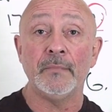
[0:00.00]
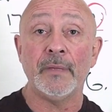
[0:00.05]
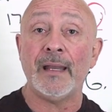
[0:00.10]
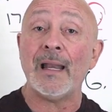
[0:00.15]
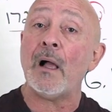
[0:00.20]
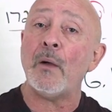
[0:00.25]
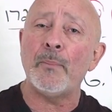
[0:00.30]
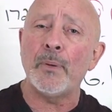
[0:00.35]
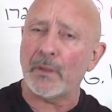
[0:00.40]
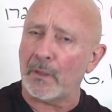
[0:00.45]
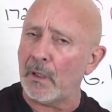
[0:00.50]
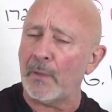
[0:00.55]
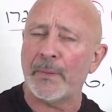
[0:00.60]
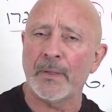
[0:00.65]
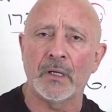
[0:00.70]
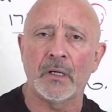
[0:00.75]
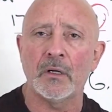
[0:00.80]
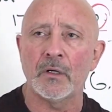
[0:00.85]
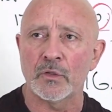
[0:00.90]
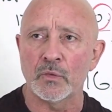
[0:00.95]
And I'll put it up
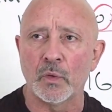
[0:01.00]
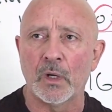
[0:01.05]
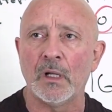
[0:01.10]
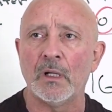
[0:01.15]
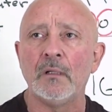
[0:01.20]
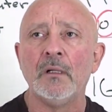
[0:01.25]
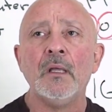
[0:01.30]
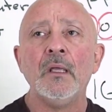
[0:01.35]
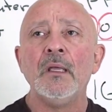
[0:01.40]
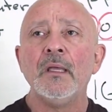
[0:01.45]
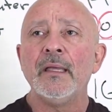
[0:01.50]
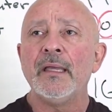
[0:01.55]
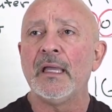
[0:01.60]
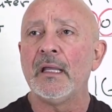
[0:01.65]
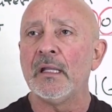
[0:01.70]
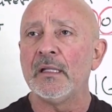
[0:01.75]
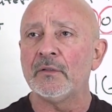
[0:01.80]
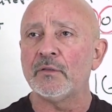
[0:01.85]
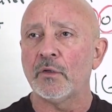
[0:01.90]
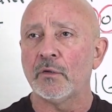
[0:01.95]
here as well
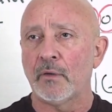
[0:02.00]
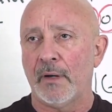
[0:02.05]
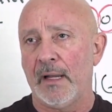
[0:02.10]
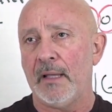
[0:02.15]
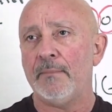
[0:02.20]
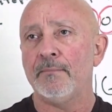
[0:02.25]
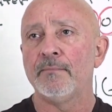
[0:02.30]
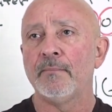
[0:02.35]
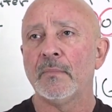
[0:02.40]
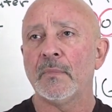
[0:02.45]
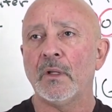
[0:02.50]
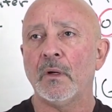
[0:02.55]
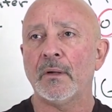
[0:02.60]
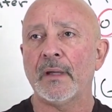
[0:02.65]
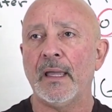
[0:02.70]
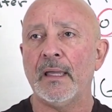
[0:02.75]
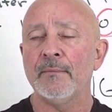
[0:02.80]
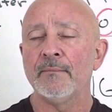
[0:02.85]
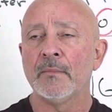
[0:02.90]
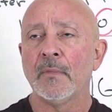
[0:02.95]
in Instagram,
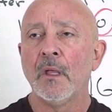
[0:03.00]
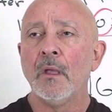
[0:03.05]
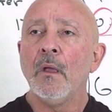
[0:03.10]
okay?